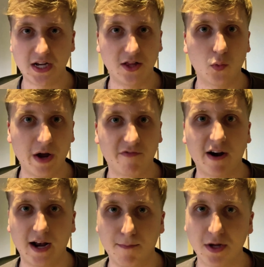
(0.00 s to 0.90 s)
and the way
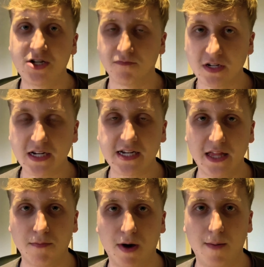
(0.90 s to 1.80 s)
Frank Lampard's obviously set
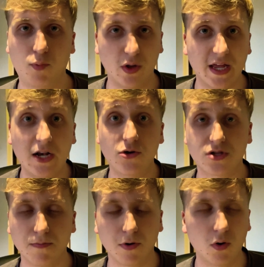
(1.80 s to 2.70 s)
them up when they lose
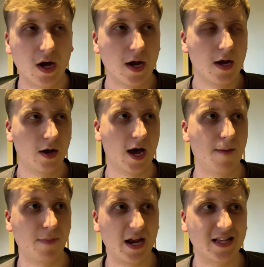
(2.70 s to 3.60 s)
the ball.
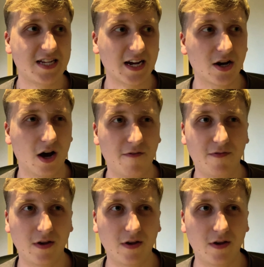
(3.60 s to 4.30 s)
But in the second half,